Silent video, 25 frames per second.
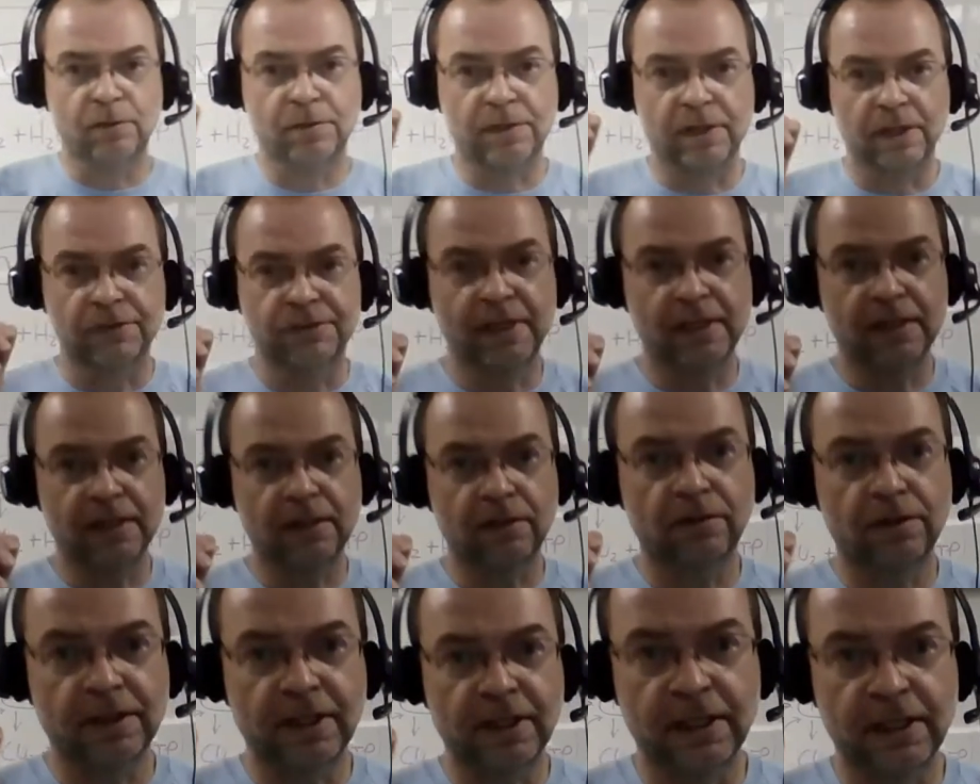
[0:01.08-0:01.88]
we're going to take a
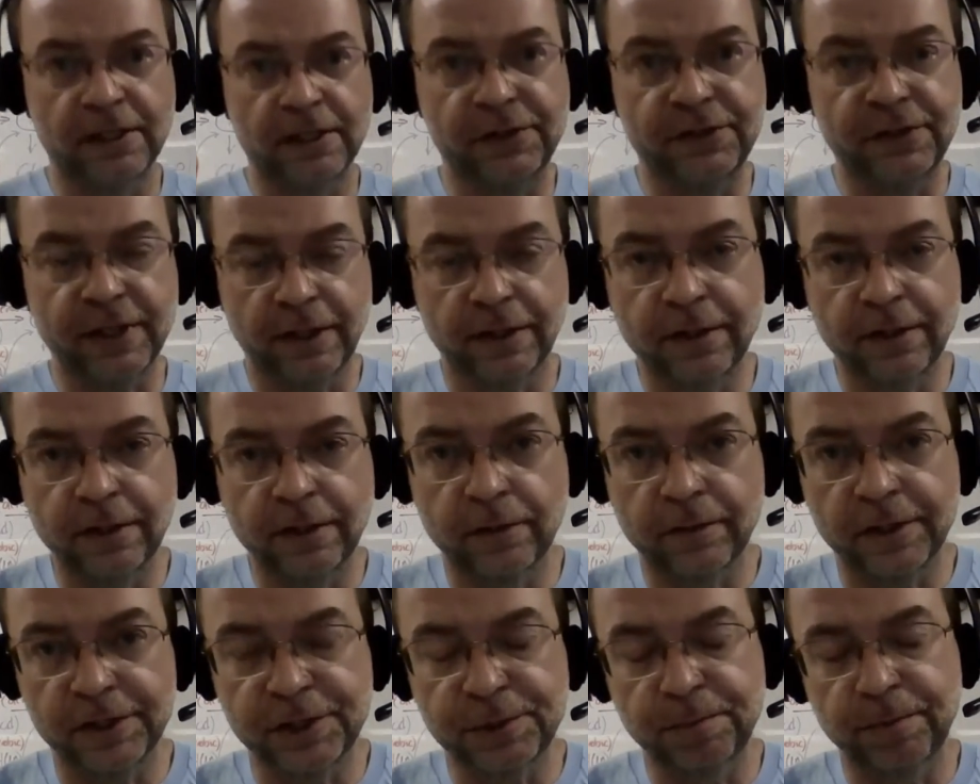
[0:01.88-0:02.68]
look at
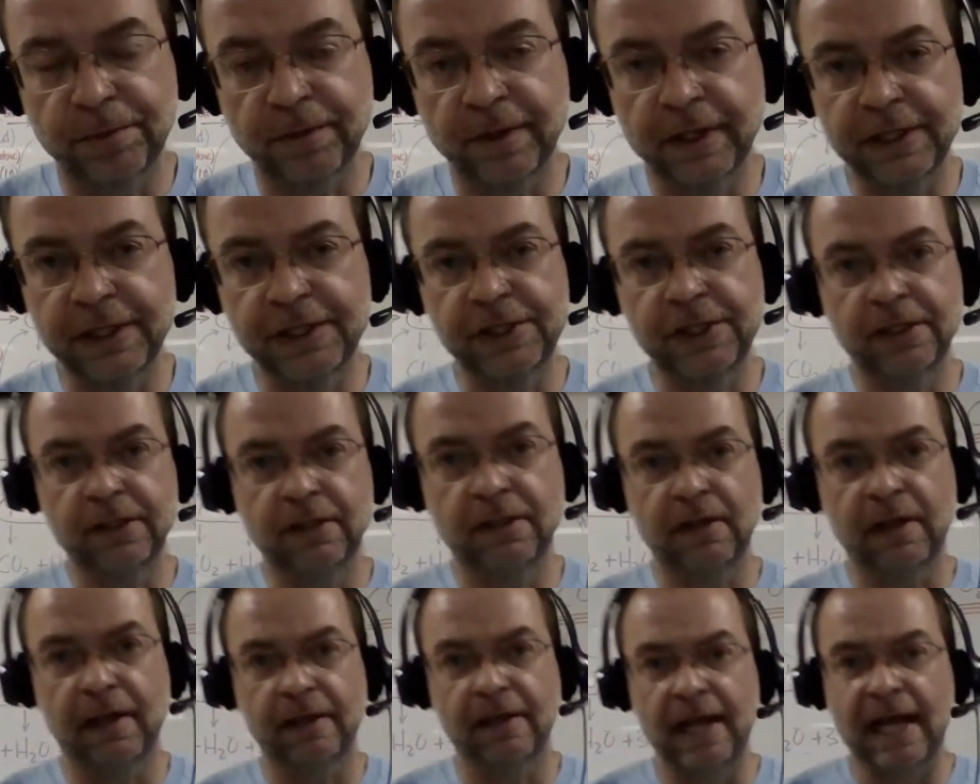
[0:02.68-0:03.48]
cellular respiration
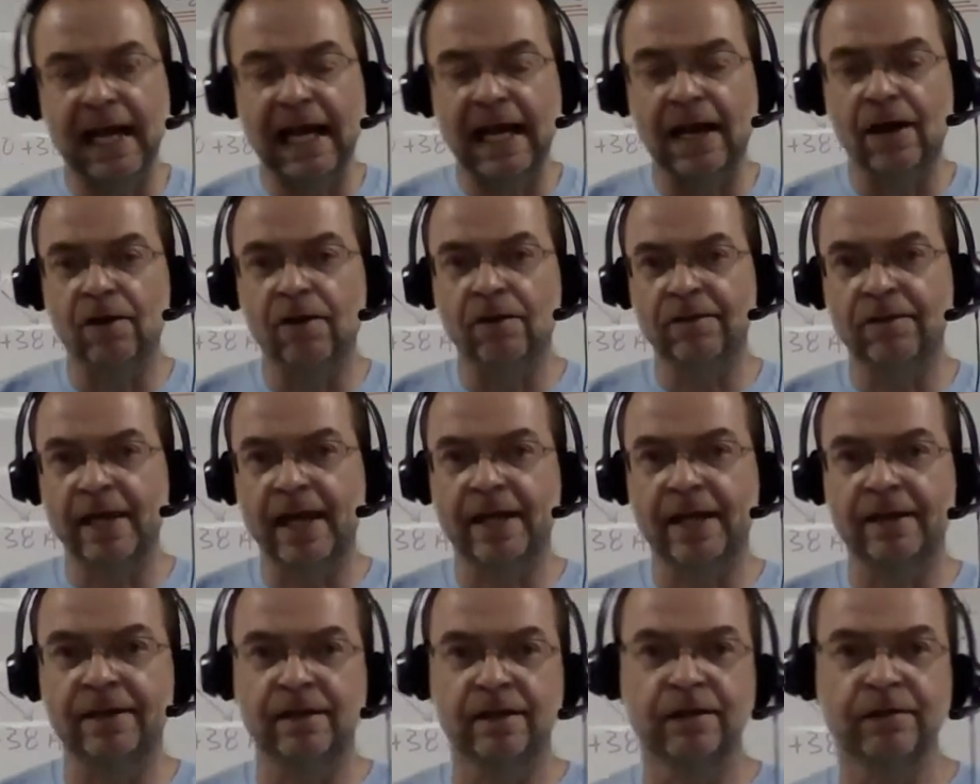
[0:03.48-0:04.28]
and how
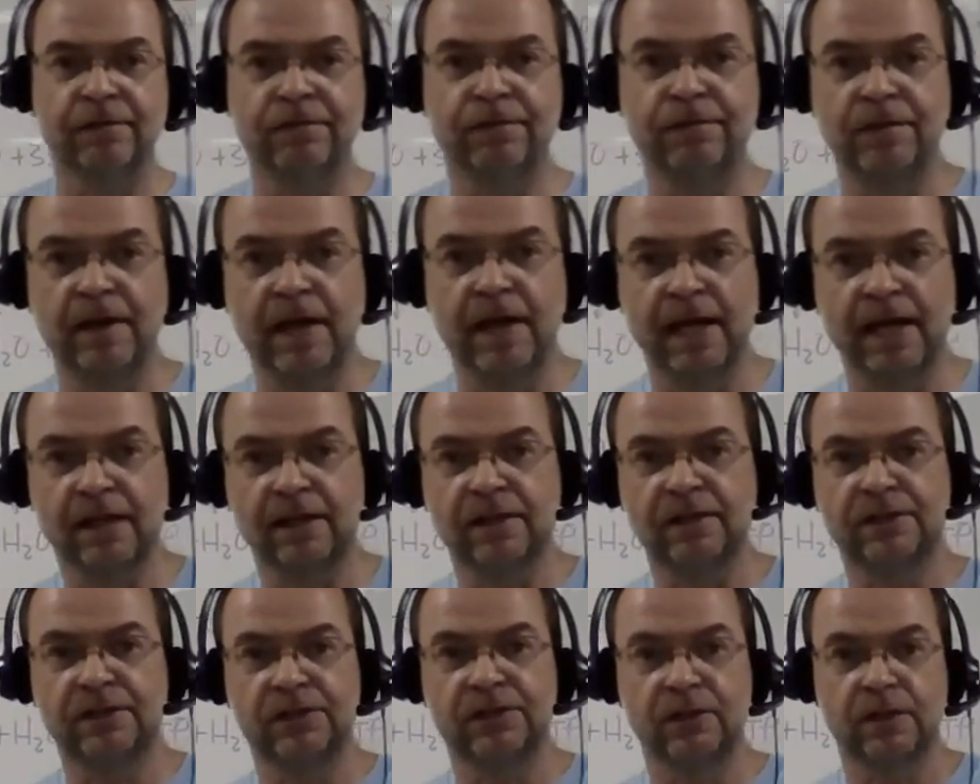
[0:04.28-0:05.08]
that
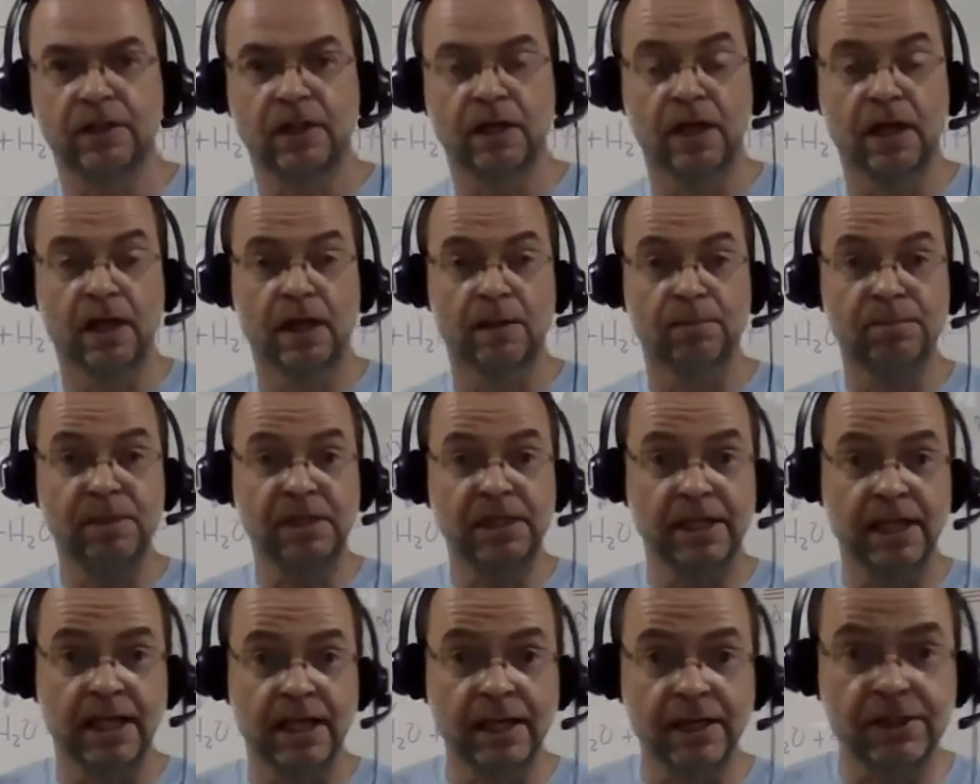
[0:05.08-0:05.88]
affects
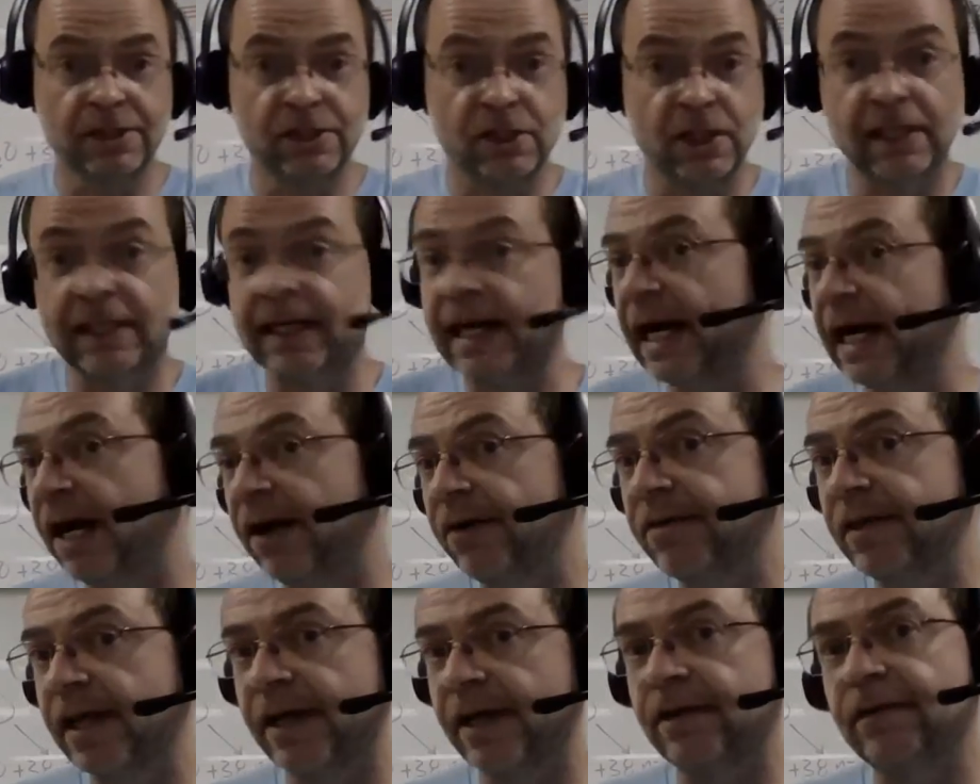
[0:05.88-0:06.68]
pH and
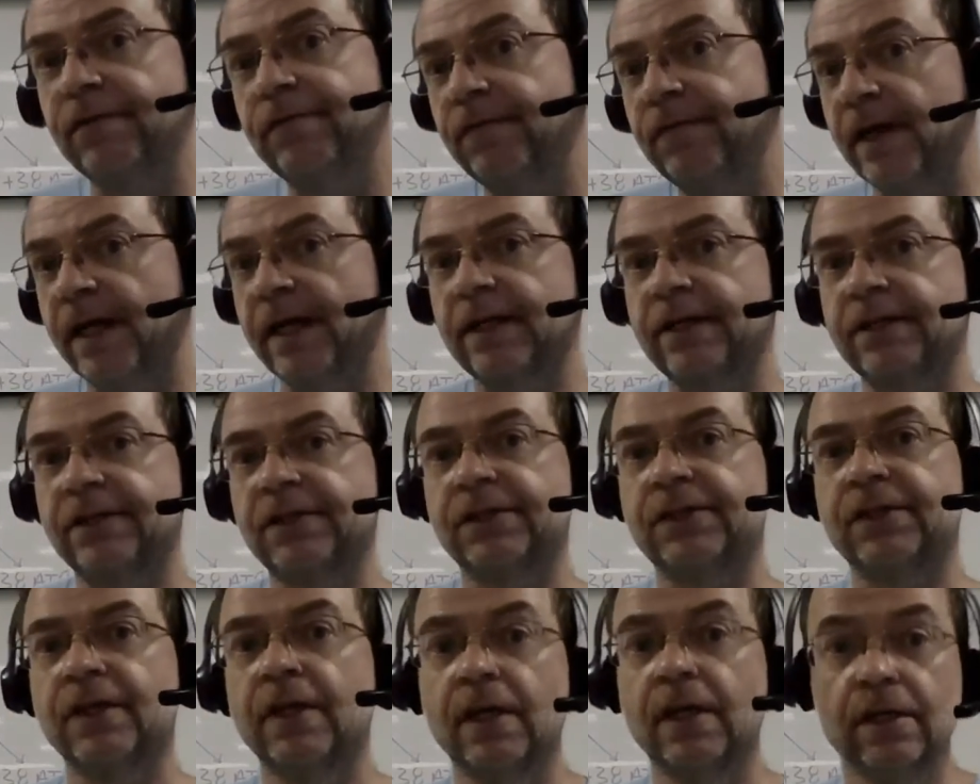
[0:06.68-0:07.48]
how that
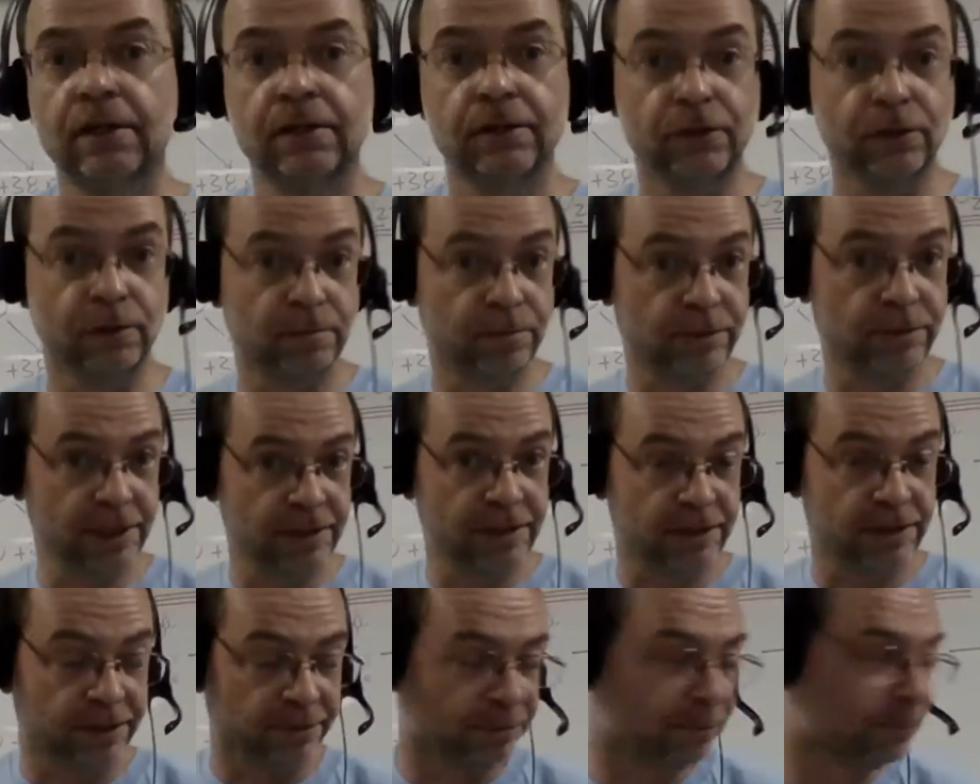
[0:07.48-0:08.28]
affects your
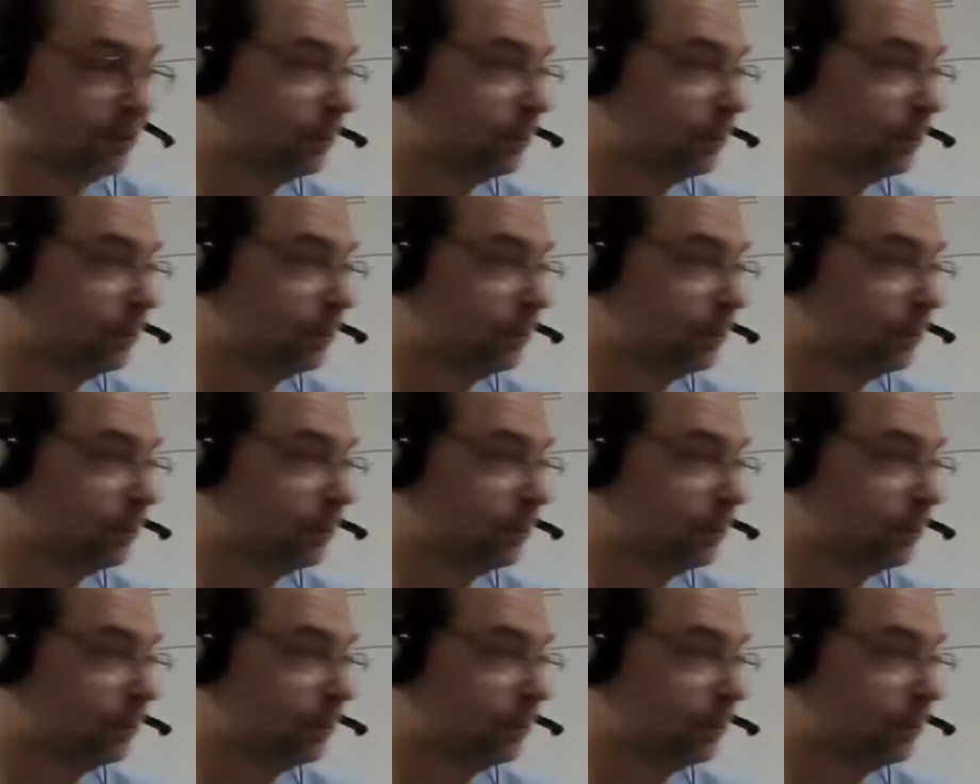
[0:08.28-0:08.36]
breathing.